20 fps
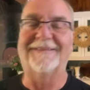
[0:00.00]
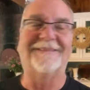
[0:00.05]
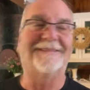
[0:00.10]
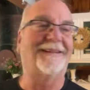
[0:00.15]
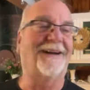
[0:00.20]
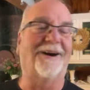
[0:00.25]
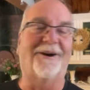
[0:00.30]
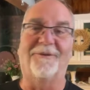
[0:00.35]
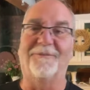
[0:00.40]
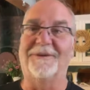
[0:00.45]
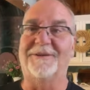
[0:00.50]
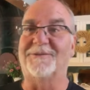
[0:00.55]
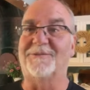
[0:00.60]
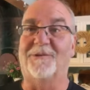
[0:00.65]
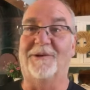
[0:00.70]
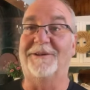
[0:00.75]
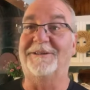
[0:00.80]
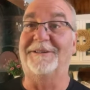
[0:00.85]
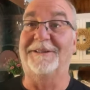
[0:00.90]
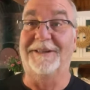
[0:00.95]
I hope
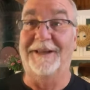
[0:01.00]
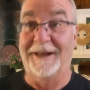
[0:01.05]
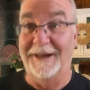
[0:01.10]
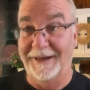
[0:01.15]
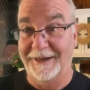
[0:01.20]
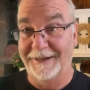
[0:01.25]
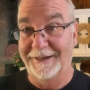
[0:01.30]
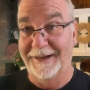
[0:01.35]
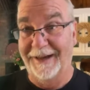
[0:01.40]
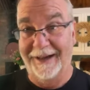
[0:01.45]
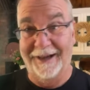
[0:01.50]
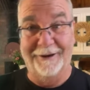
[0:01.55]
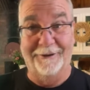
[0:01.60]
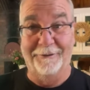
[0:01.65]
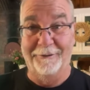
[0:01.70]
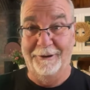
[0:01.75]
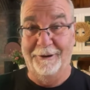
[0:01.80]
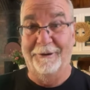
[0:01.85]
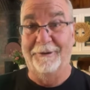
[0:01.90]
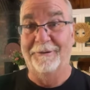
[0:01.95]
this worked today.
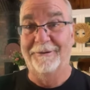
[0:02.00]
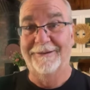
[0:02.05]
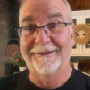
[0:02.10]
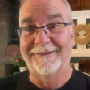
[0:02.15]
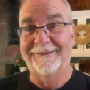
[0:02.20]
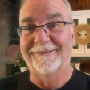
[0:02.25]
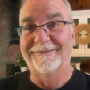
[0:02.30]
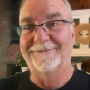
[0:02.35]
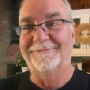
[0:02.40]
I don't know.